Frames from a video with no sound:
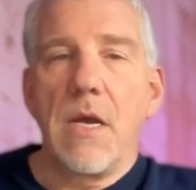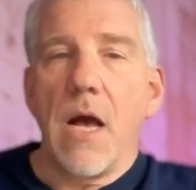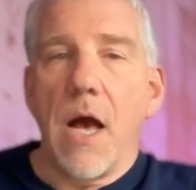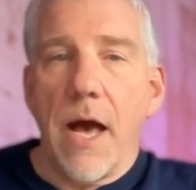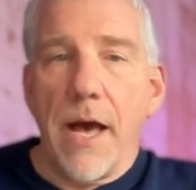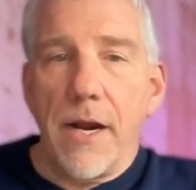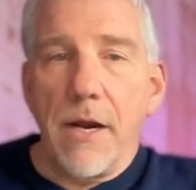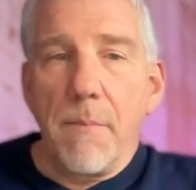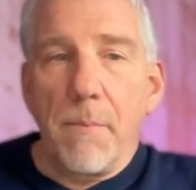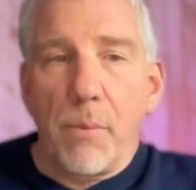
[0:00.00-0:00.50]

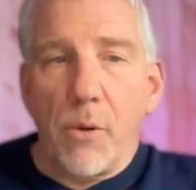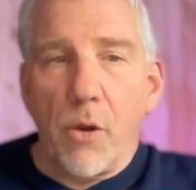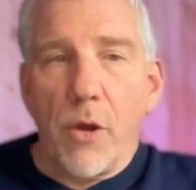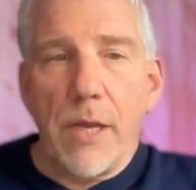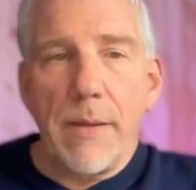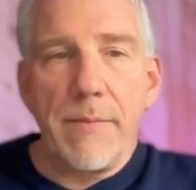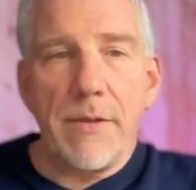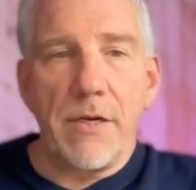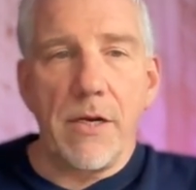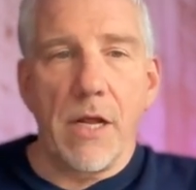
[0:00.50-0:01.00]

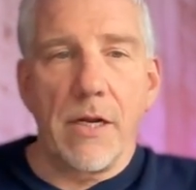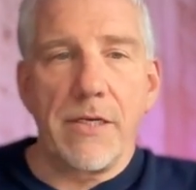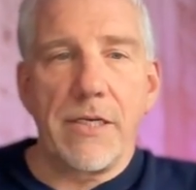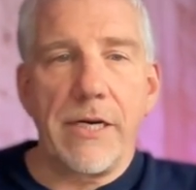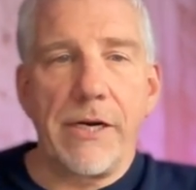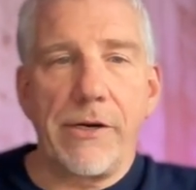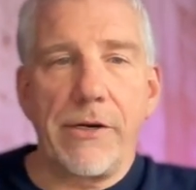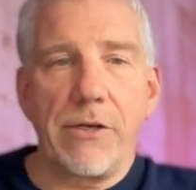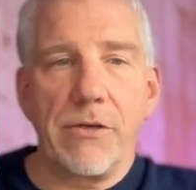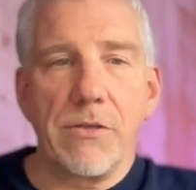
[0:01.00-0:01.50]
Unemployment in
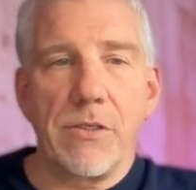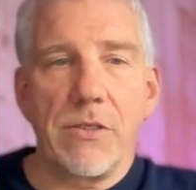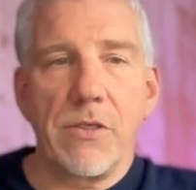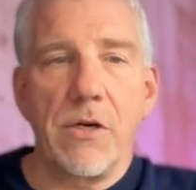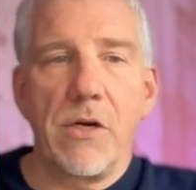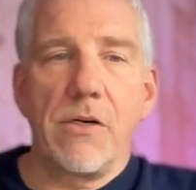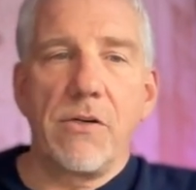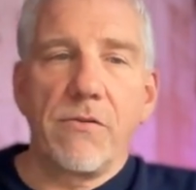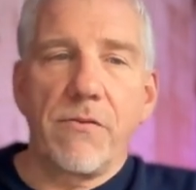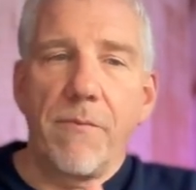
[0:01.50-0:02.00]
Ontario
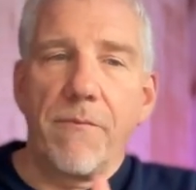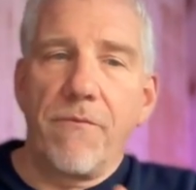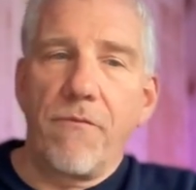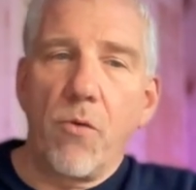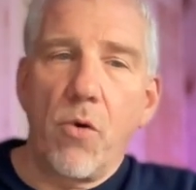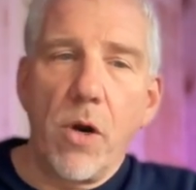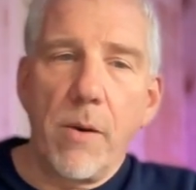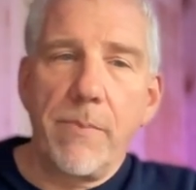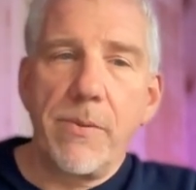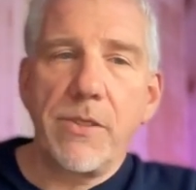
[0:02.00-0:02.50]
surged from
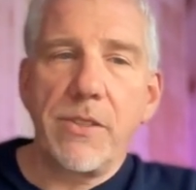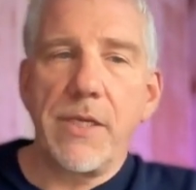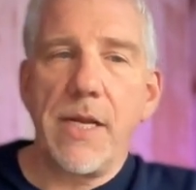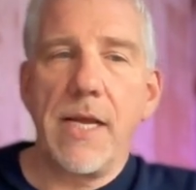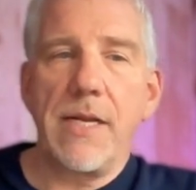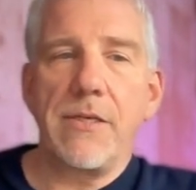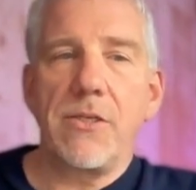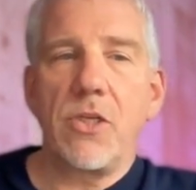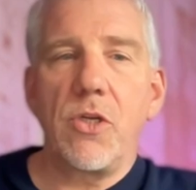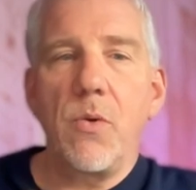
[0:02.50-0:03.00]

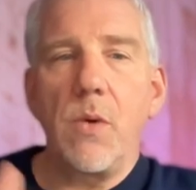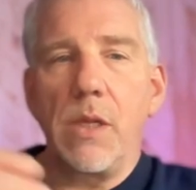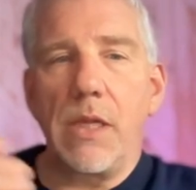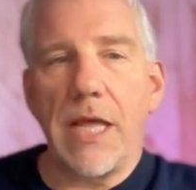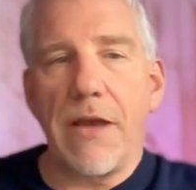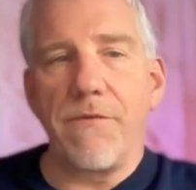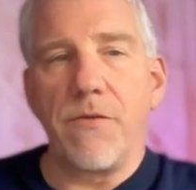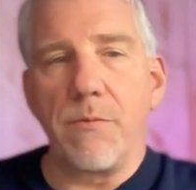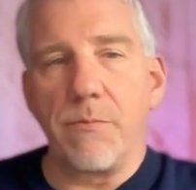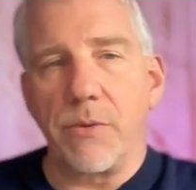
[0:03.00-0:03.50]
4% to
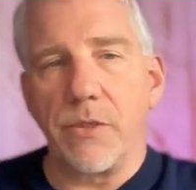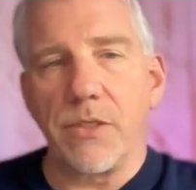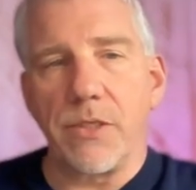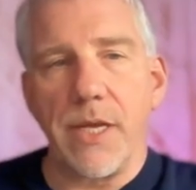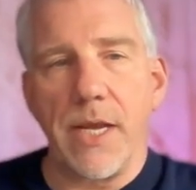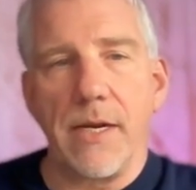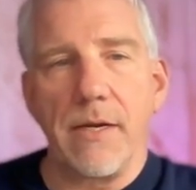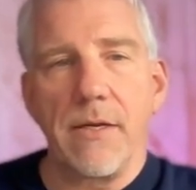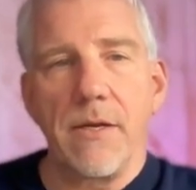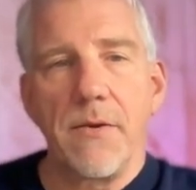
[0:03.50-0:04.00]

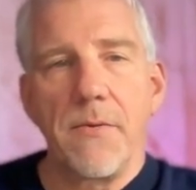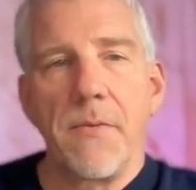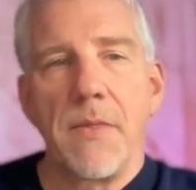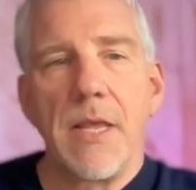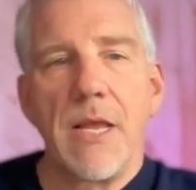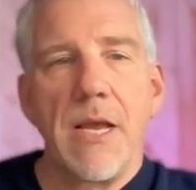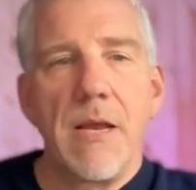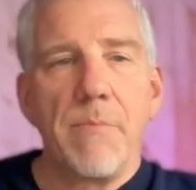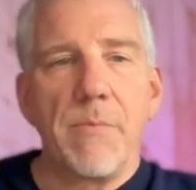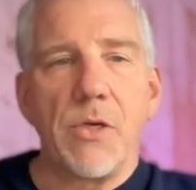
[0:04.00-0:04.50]
11%
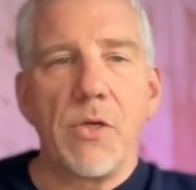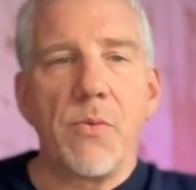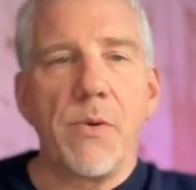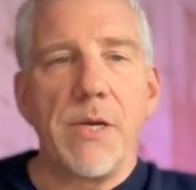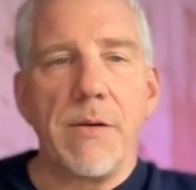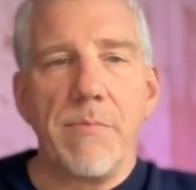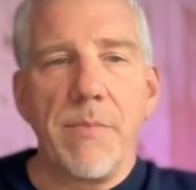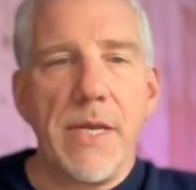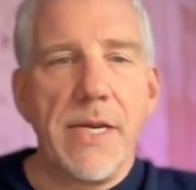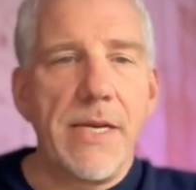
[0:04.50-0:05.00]

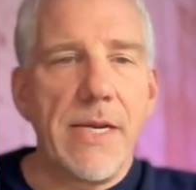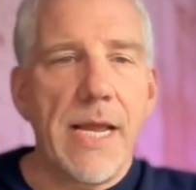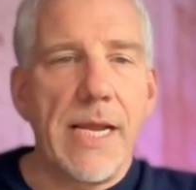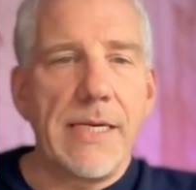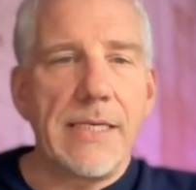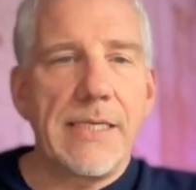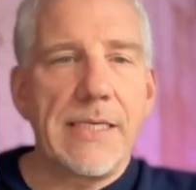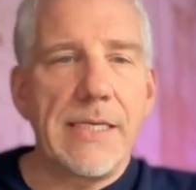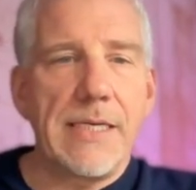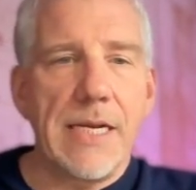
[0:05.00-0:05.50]
between
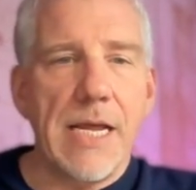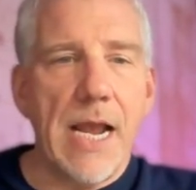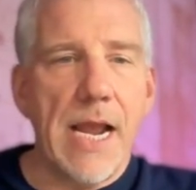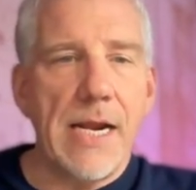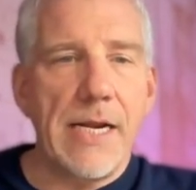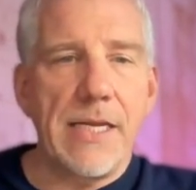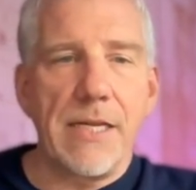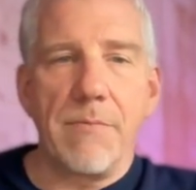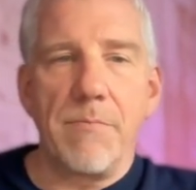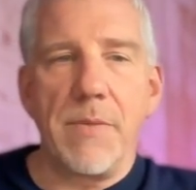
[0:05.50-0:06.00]

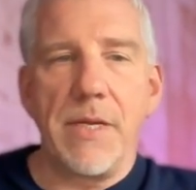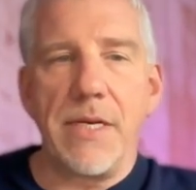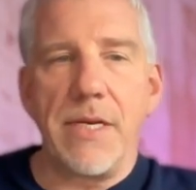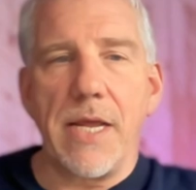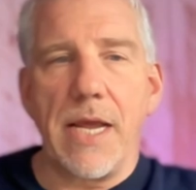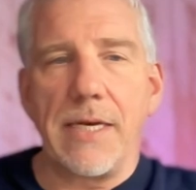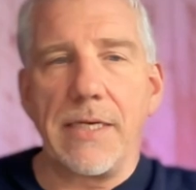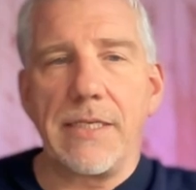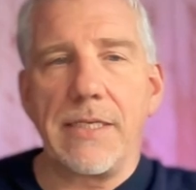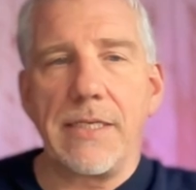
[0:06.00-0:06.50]
mid-1990 and
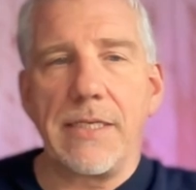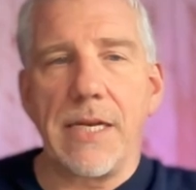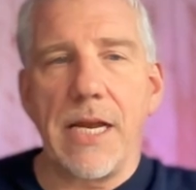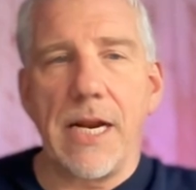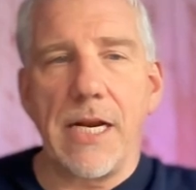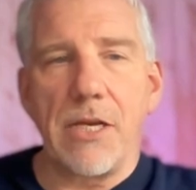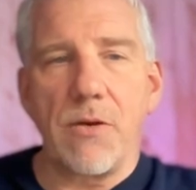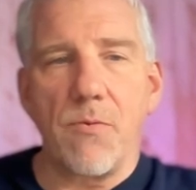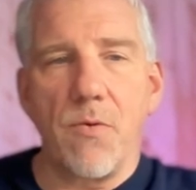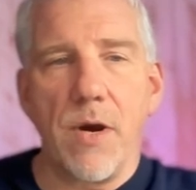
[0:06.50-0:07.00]

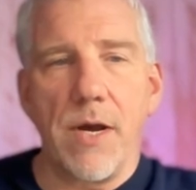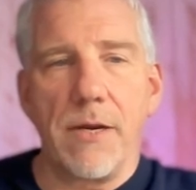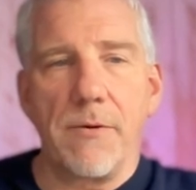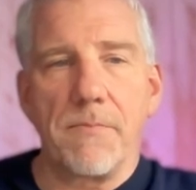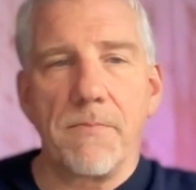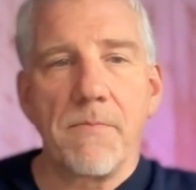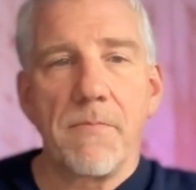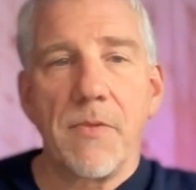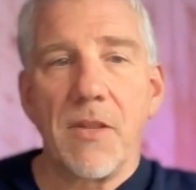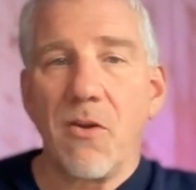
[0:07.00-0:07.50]
mid-1991,
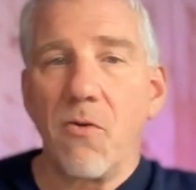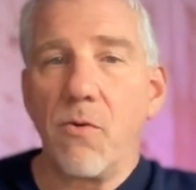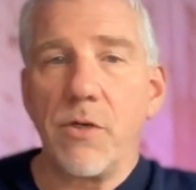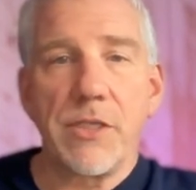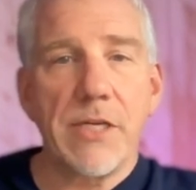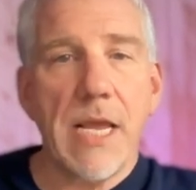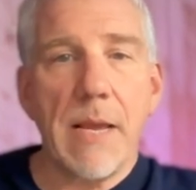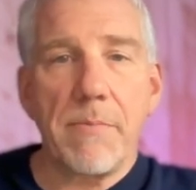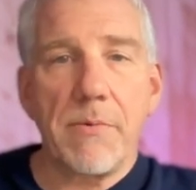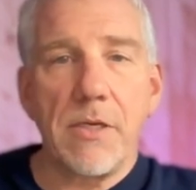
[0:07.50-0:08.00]

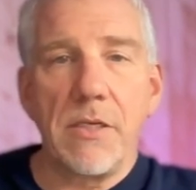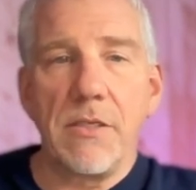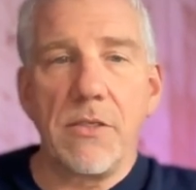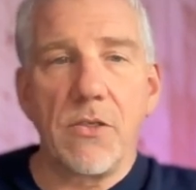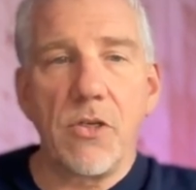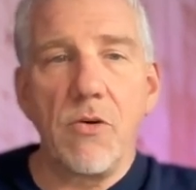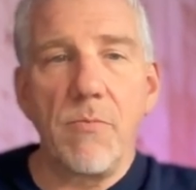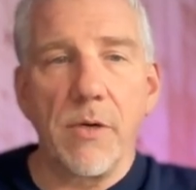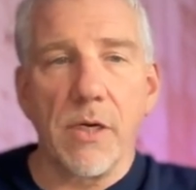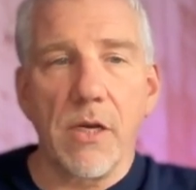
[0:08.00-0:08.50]
which kept
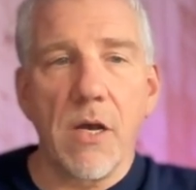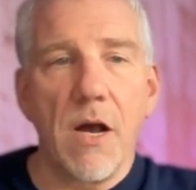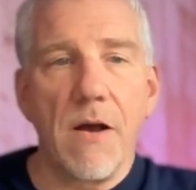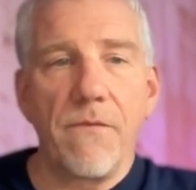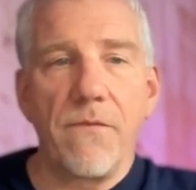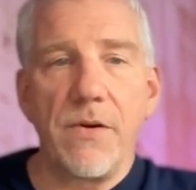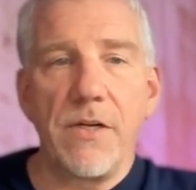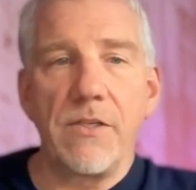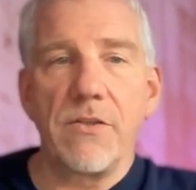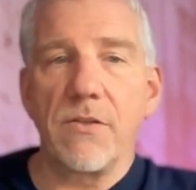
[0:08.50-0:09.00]
consumer
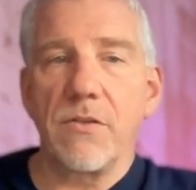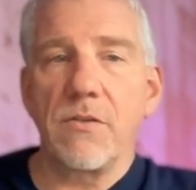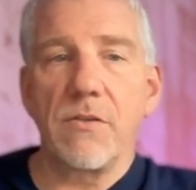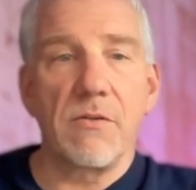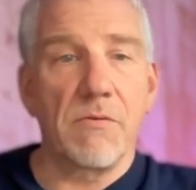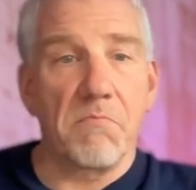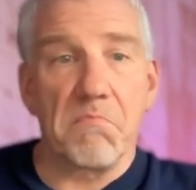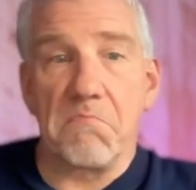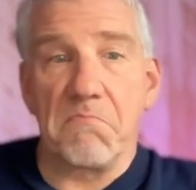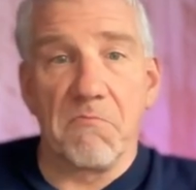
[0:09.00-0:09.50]

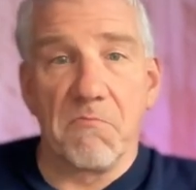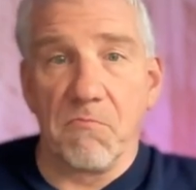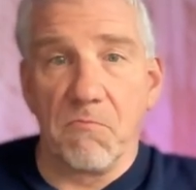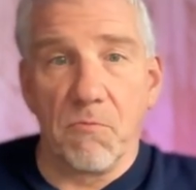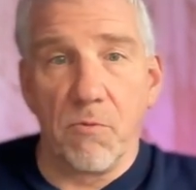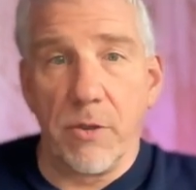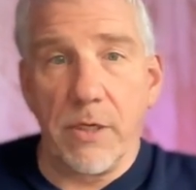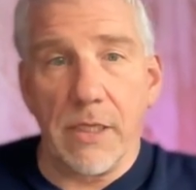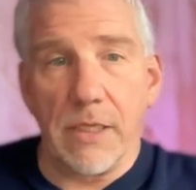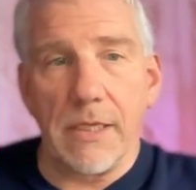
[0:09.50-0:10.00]
confidence
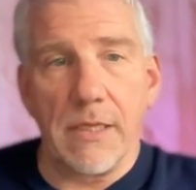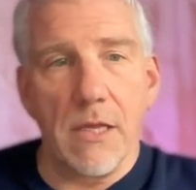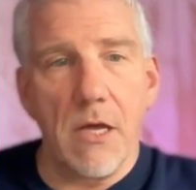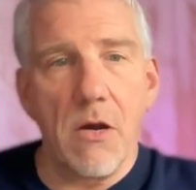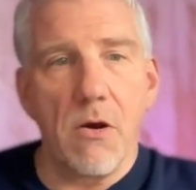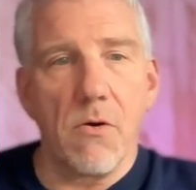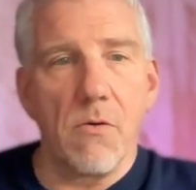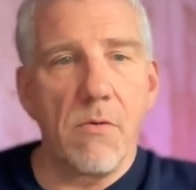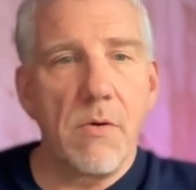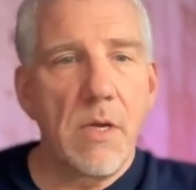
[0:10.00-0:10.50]
really
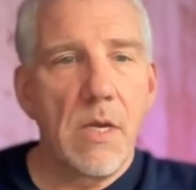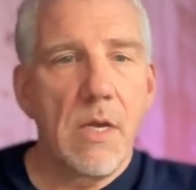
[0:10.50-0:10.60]
low.